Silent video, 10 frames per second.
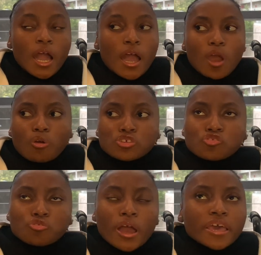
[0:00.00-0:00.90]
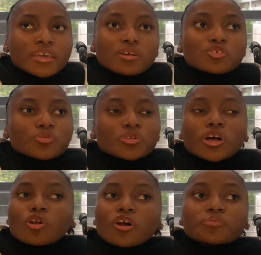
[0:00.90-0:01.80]
I was crying and I was really
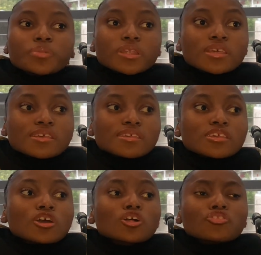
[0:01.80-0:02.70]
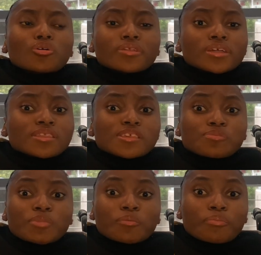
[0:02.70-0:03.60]
like, God, please don't let this
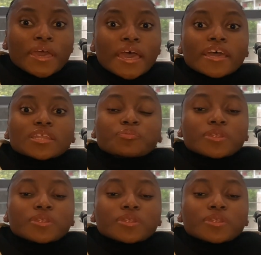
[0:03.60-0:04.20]
be bad.